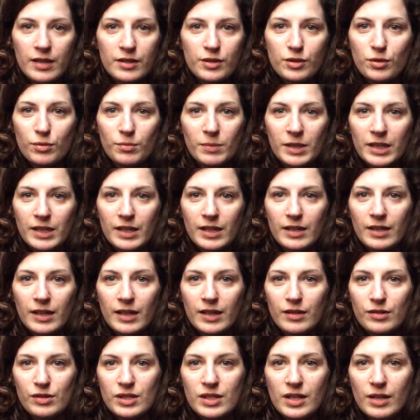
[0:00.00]
assuming that I
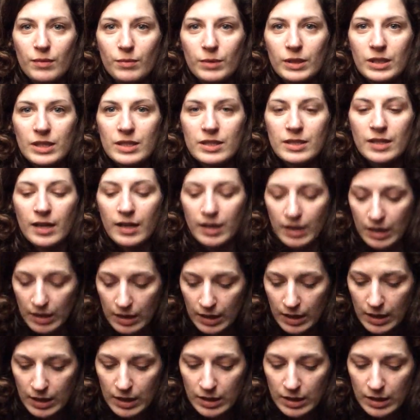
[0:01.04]
understand what he's saying.